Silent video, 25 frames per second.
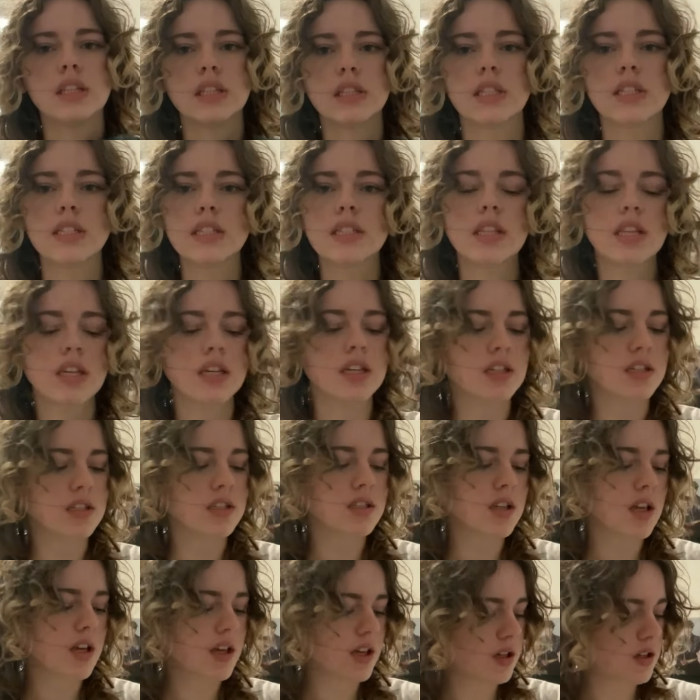This thing
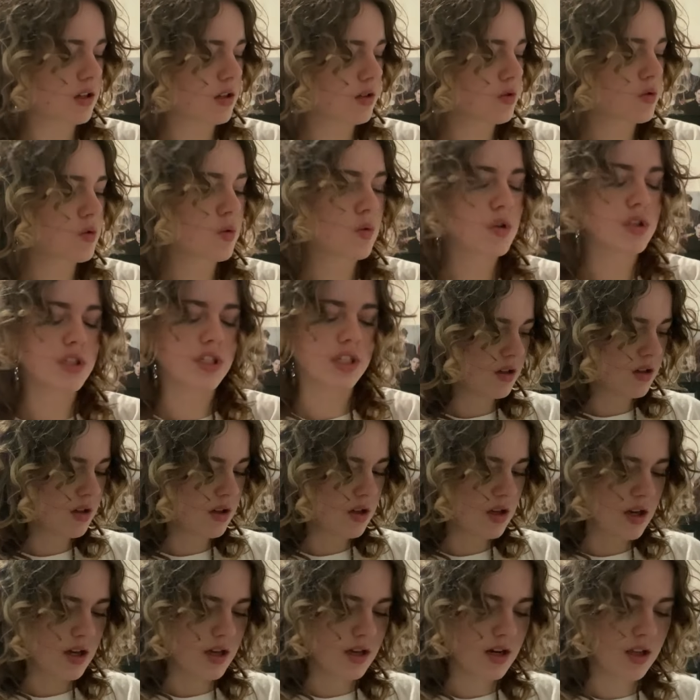is like gorgeous
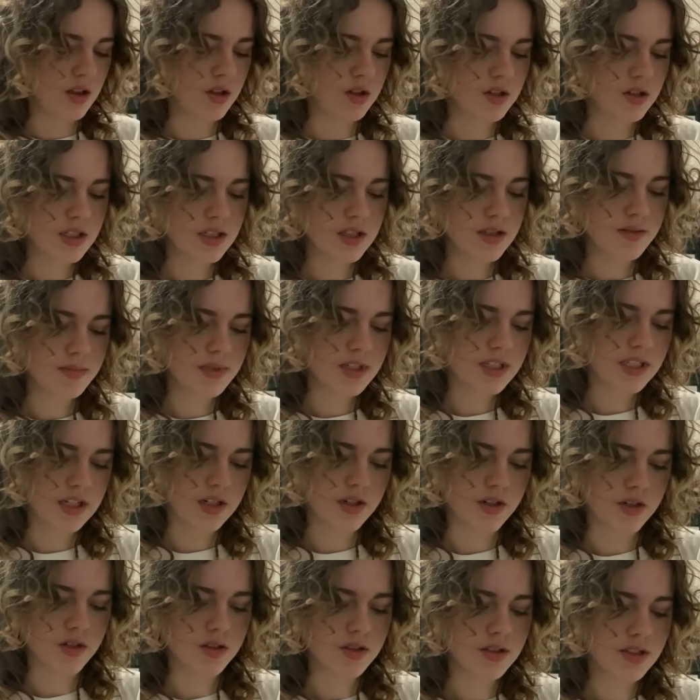and I looked at the
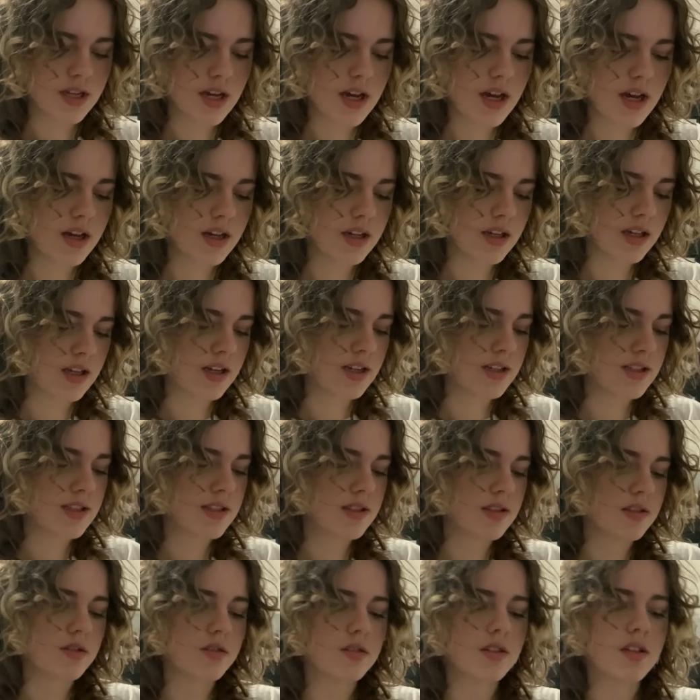material tag and
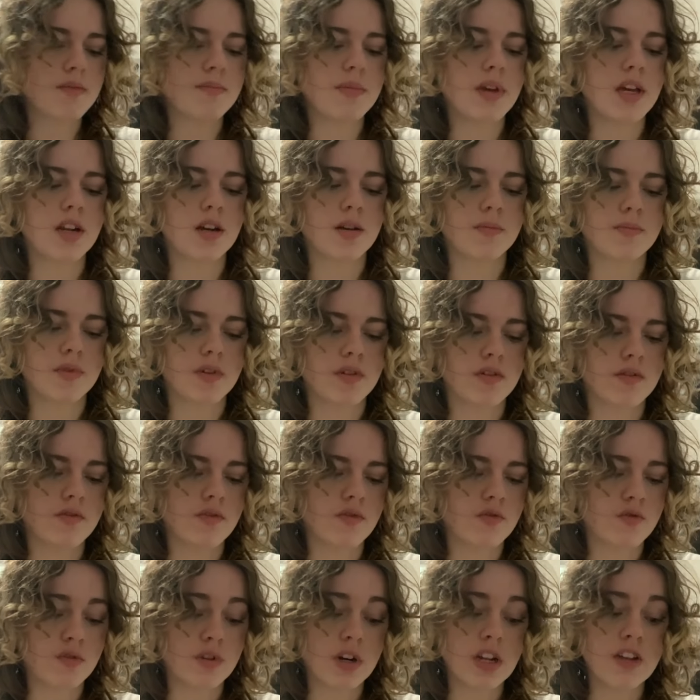it's literally made up of
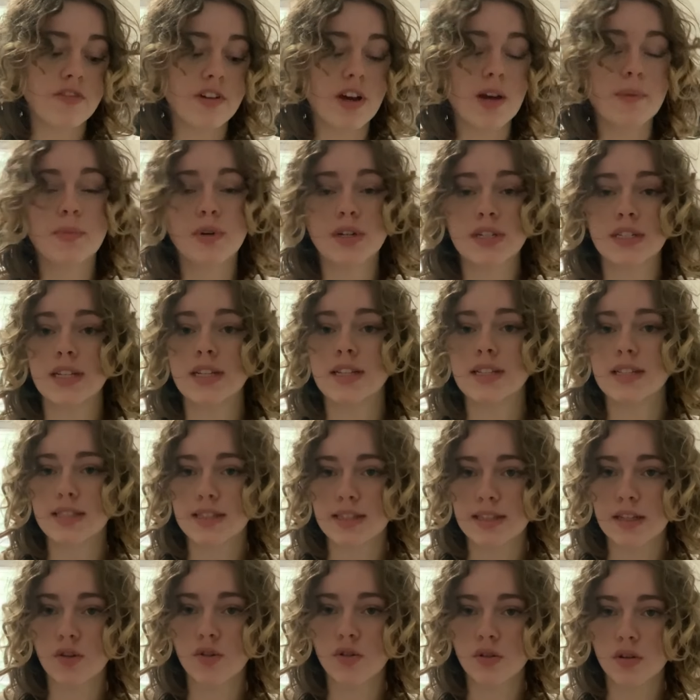45%
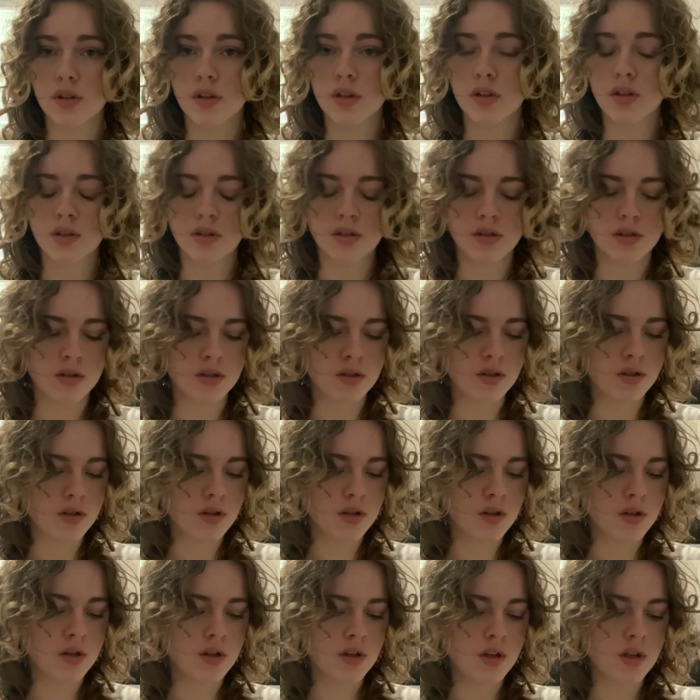silk,
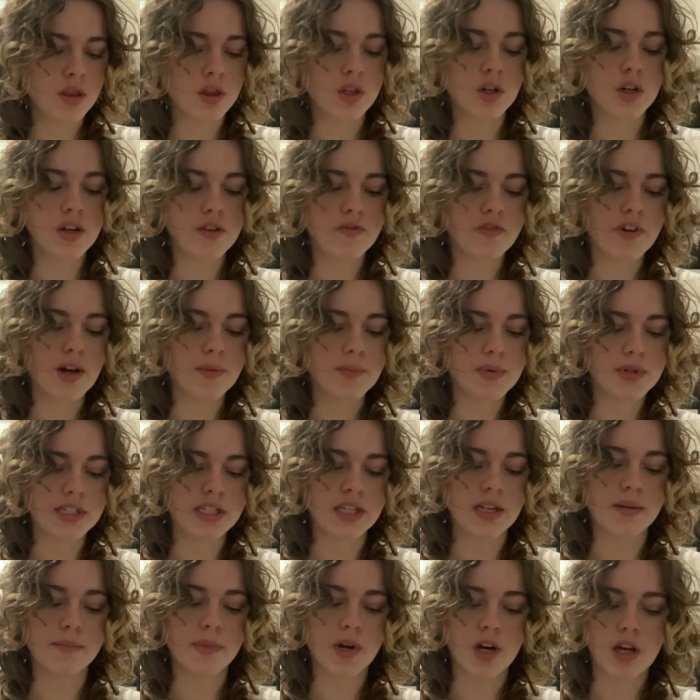
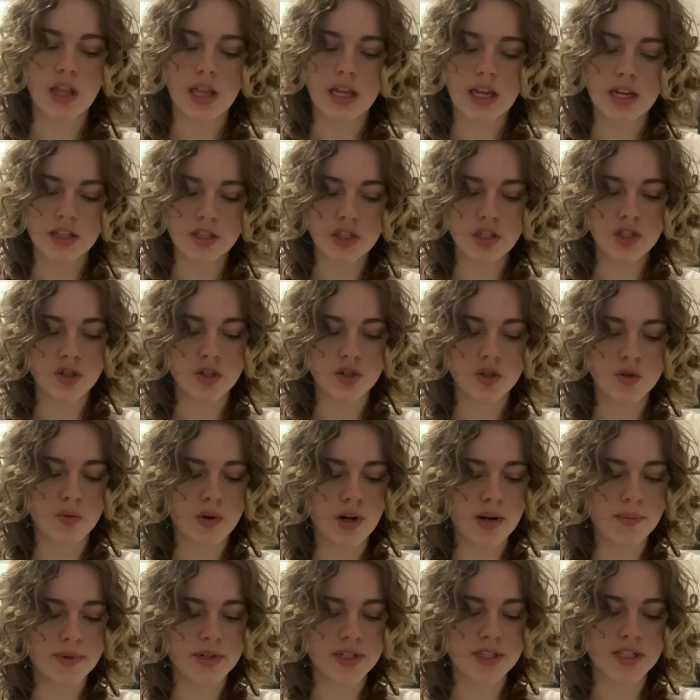35% polyester,
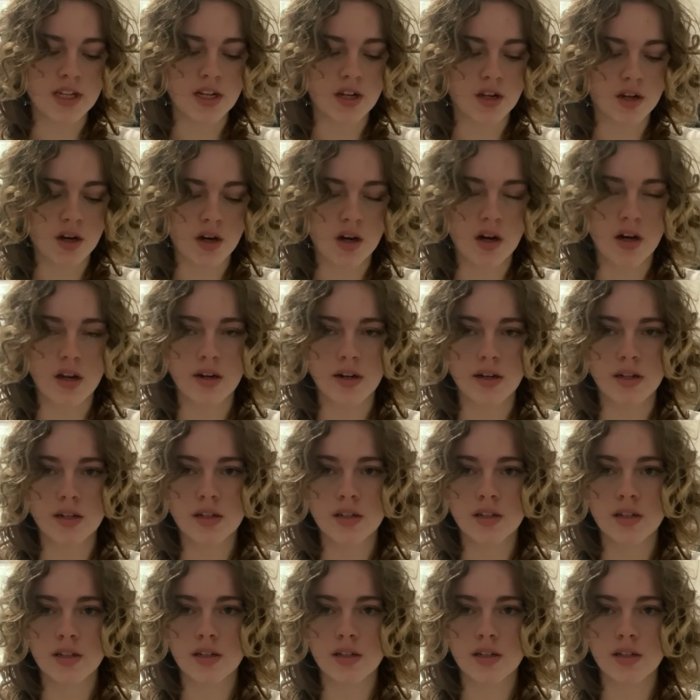20% cotton.